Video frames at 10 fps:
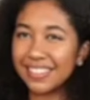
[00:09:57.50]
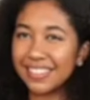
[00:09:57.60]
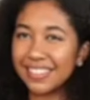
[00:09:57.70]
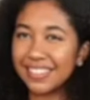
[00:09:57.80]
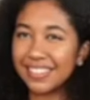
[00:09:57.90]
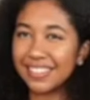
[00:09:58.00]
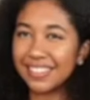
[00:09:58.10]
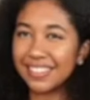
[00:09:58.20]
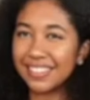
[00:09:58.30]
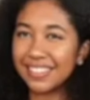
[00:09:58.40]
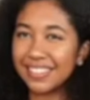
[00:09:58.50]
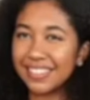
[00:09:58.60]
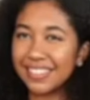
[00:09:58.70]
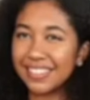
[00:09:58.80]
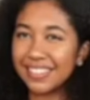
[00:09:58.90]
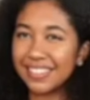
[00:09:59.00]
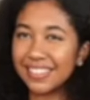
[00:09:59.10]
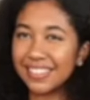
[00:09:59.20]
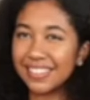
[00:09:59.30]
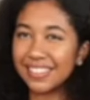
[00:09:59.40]

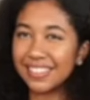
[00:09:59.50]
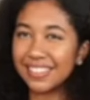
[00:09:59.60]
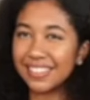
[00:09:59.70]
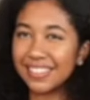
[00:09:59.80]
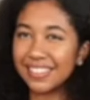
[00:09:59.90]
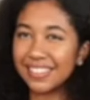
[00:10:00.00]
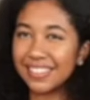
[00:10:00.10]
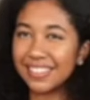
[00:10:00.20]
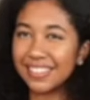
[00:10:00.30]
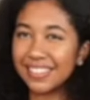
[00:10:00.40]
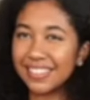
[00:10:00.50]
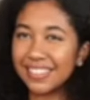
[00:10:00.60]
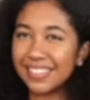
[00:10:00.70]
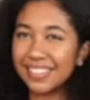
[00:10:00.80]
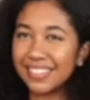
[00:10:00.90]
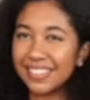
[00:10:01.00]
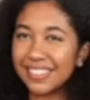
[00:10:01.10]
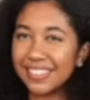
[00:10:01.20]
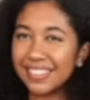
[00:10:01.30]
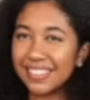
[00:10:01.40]

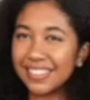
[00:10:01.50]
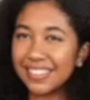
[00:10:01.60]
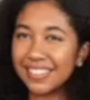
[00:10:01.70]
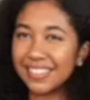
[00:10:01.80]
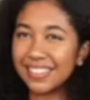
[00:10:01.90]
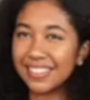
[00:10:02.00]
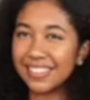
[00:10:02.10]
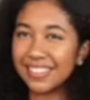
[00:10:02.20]
[no speech]